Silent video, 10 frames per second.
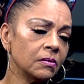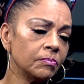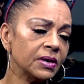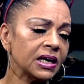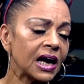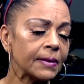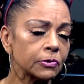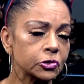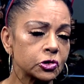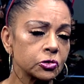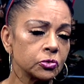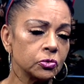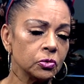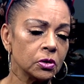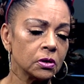being able
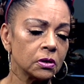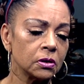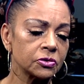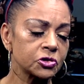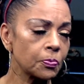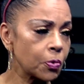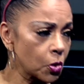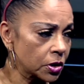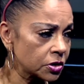to support